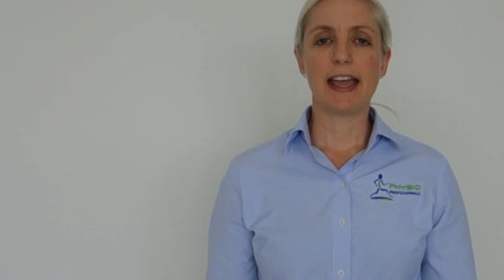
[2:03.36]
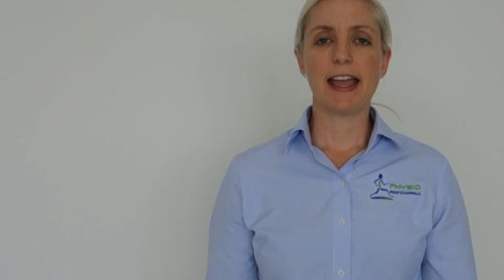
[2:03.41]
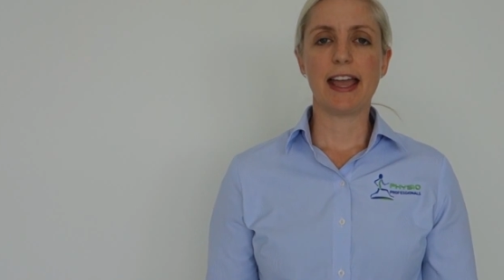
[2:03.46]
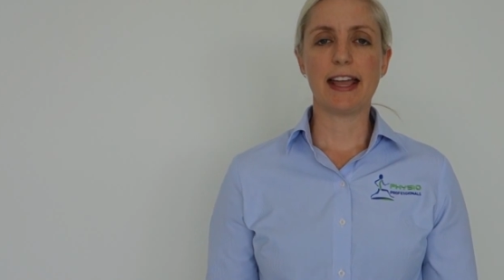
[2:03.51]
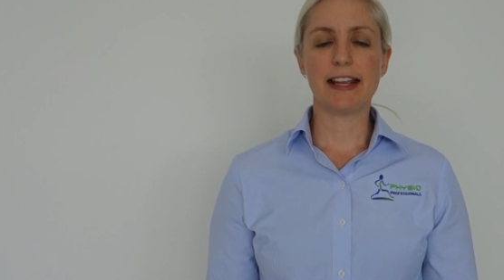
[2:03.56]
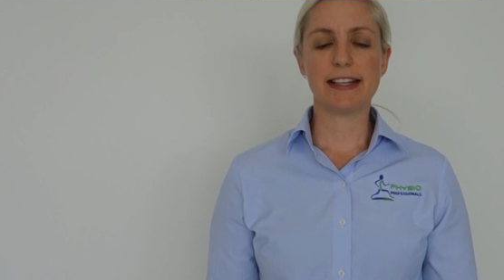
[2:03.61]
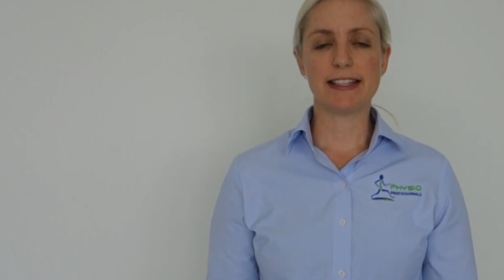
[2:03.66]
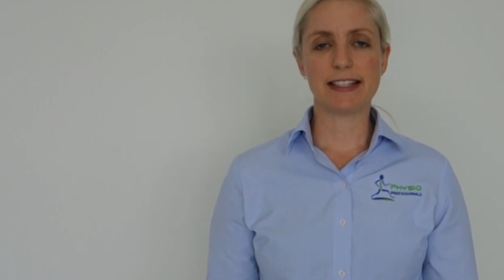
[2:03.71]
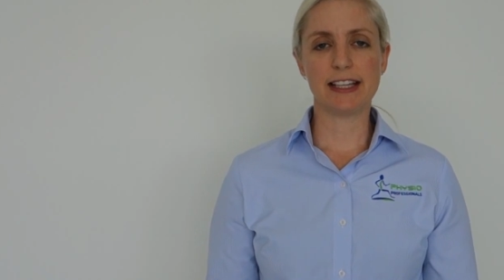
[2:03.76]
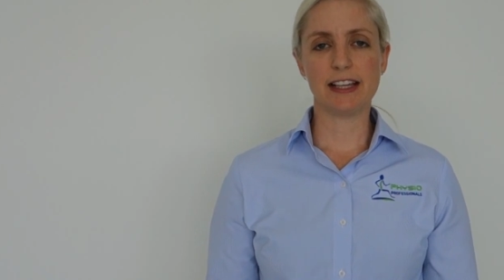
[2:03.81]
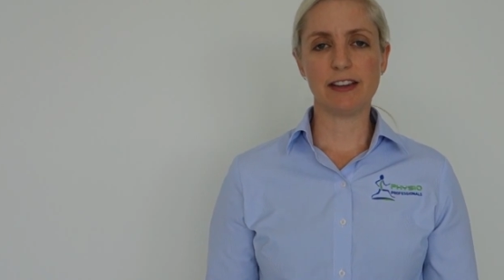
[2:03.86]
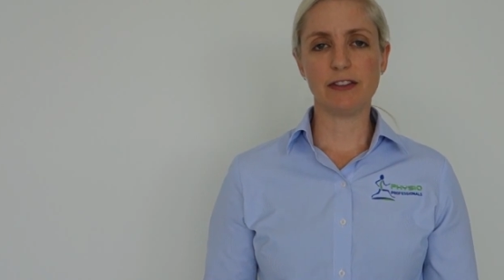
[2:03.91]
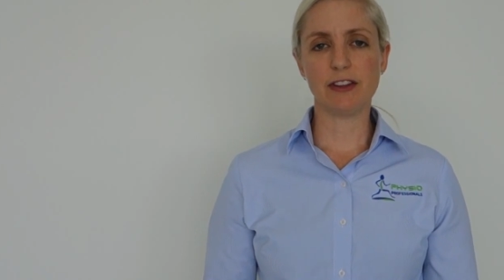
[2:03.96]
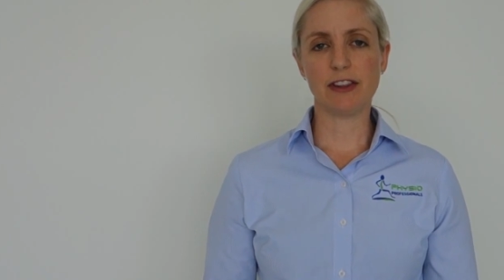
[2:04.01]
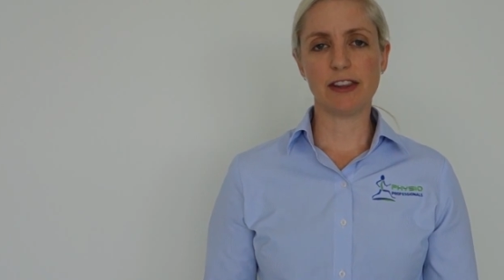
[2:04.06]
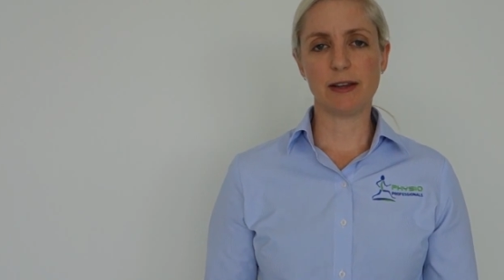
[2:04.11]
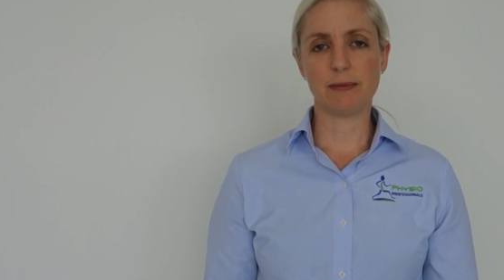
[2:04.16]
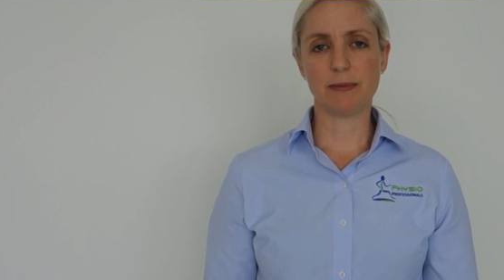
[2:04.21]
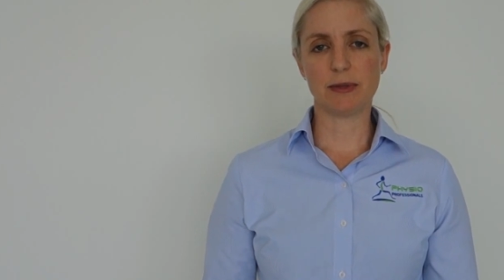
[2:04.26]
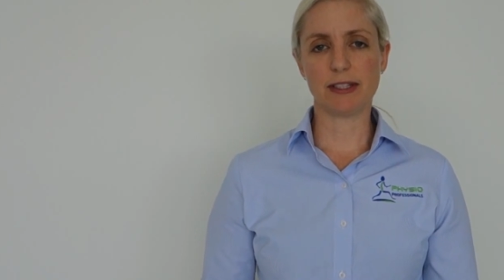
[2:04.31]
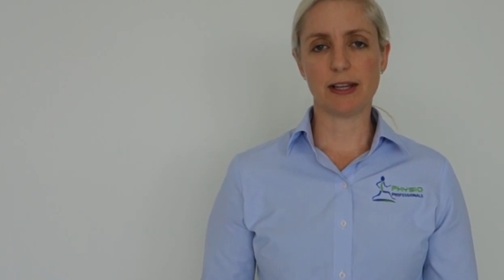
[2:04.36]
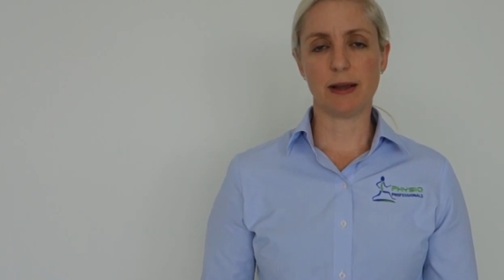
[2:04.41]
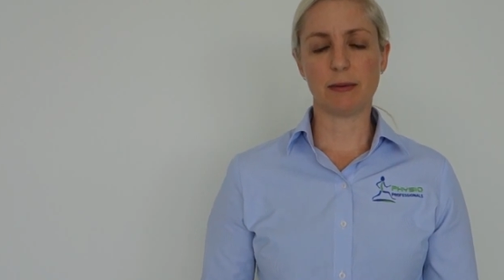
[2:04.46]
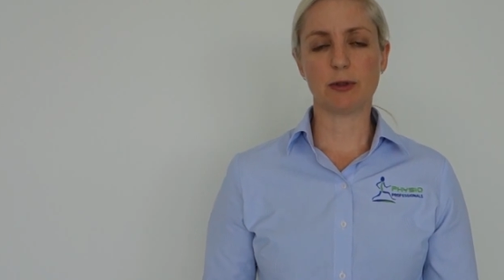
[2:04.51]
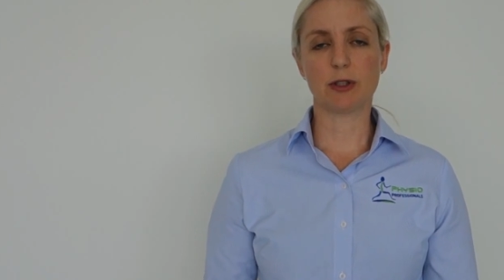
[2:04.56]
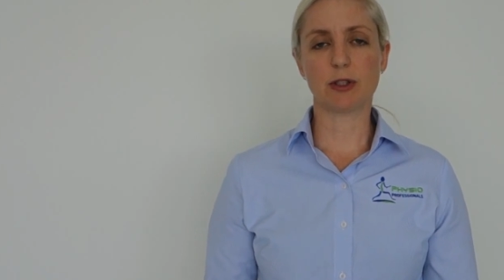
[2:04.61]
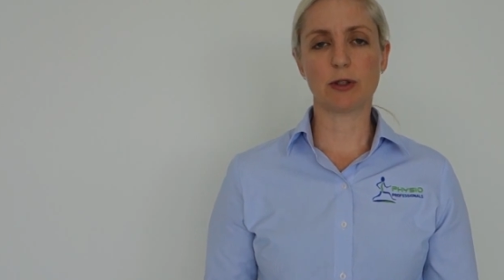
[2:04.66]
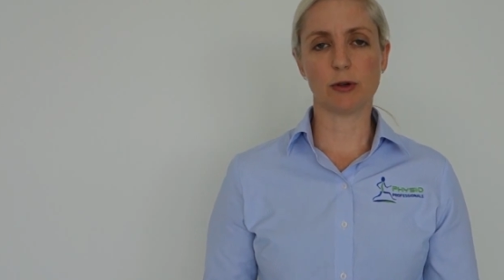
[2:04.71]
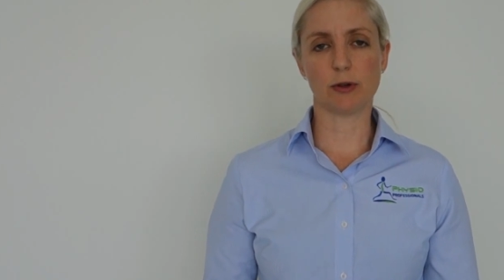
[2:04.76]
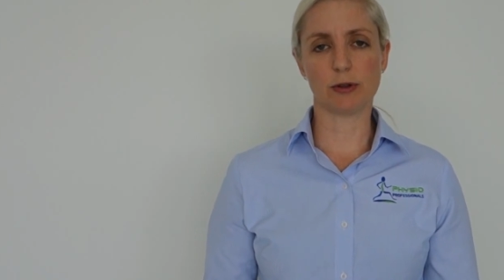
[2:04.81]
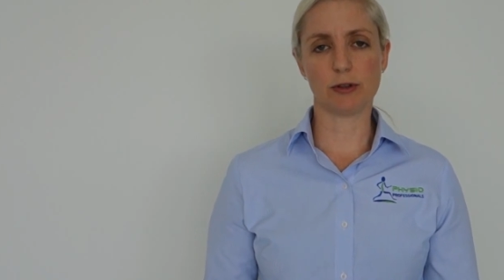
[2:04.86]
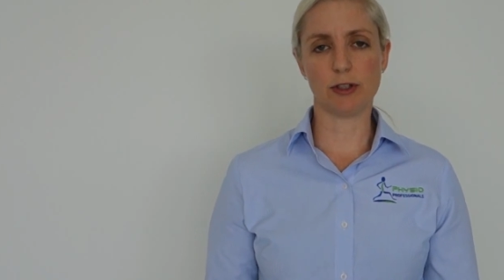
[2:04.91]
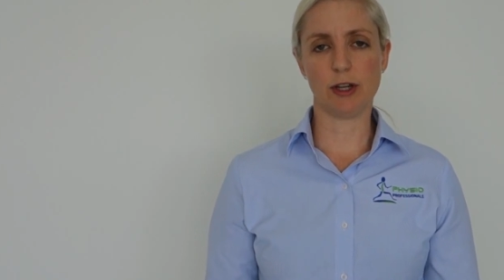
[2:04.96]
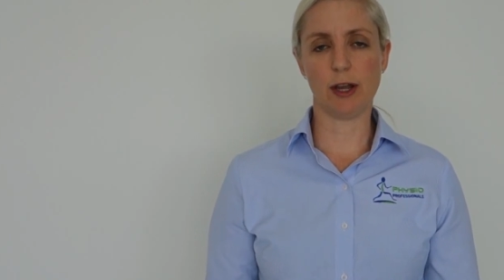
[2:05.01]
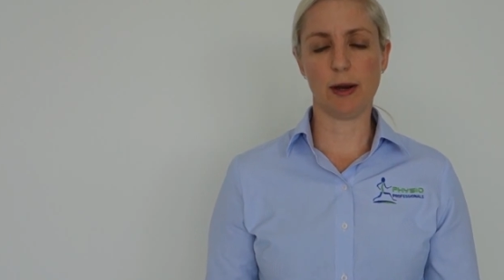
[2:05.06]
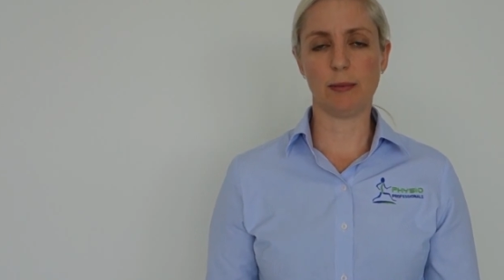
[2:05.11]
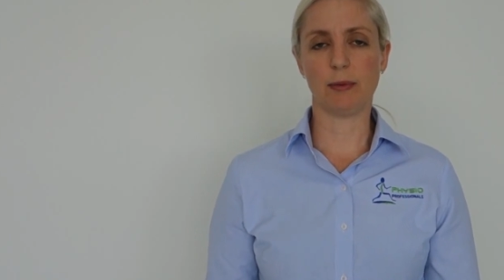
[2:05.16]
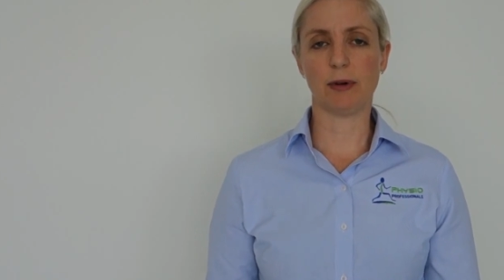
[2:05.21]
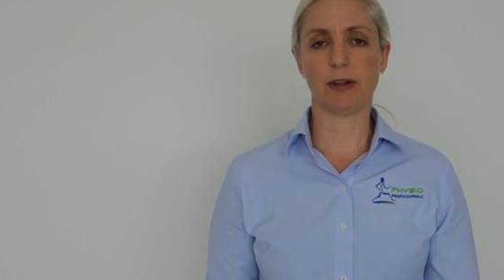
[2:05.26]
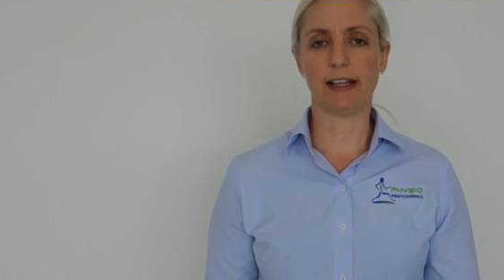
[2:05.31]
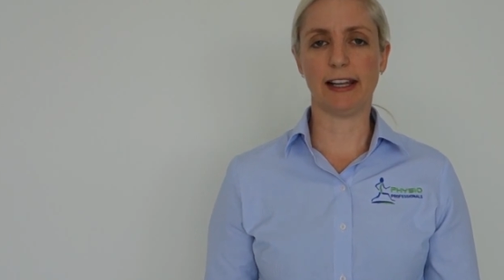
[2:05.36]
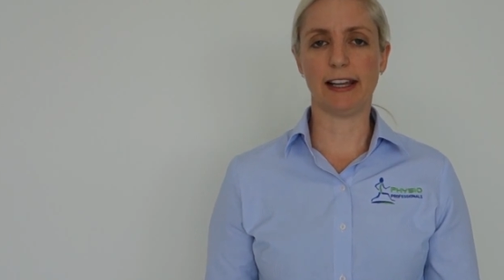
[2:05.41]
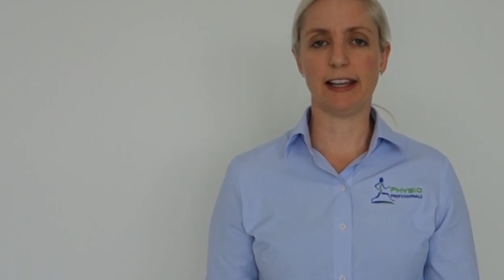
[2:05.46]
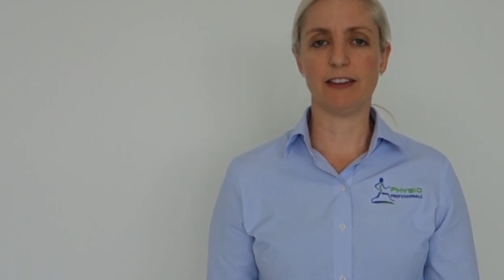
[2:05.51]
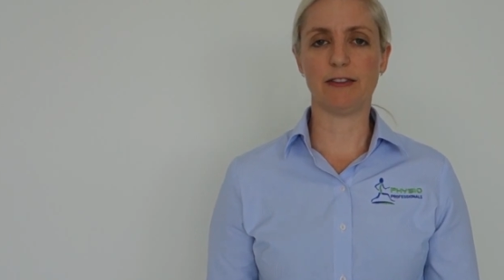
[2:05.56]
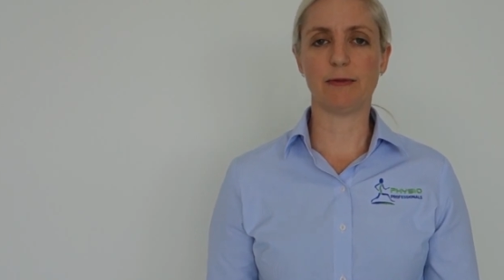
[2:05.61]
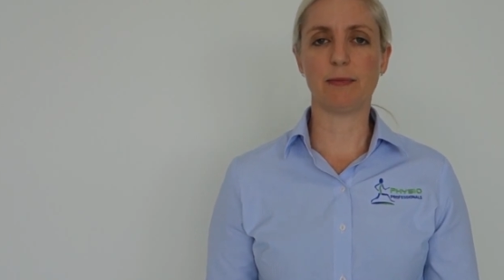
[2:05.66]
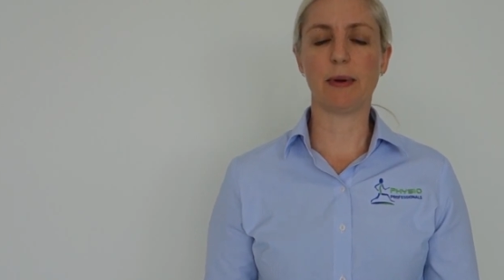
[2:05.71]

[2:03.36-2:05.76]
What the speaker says: It's given them some short-term relief,